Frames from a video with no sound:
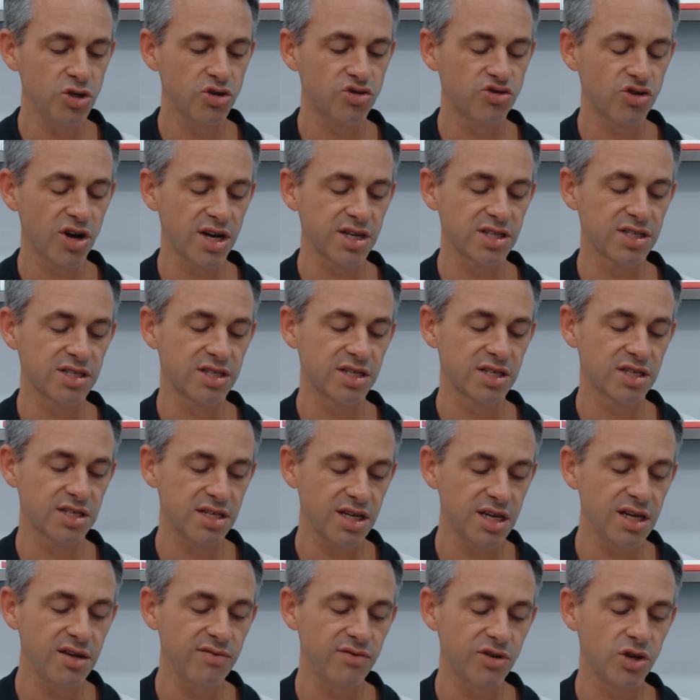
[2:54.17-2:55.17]
trust
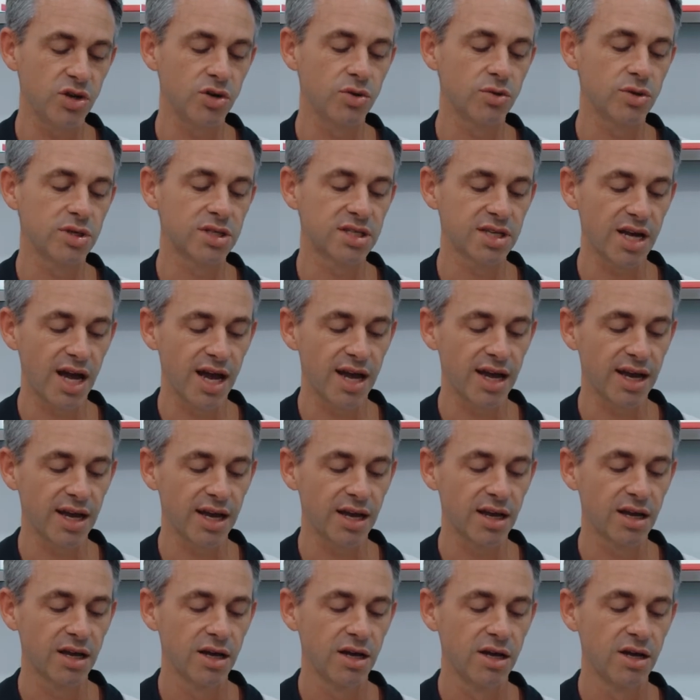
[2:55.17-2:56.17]
deceive you,
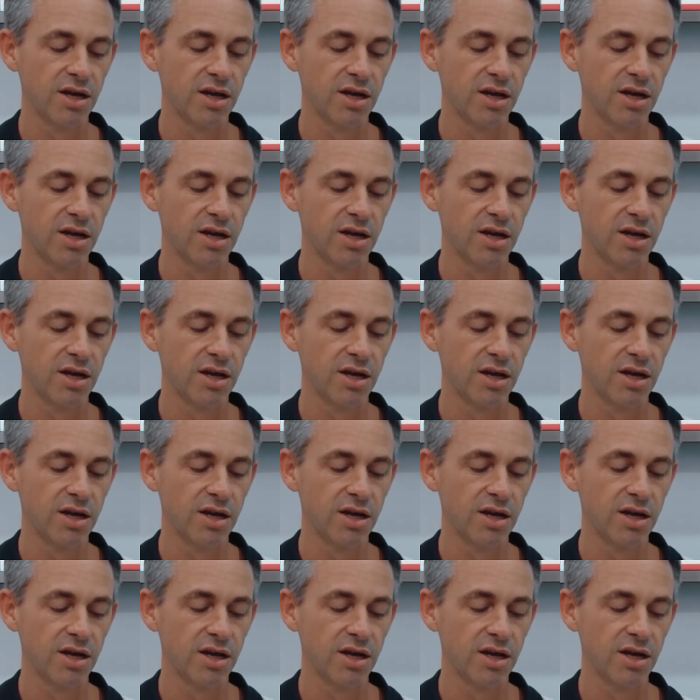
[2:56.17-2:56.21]
saying,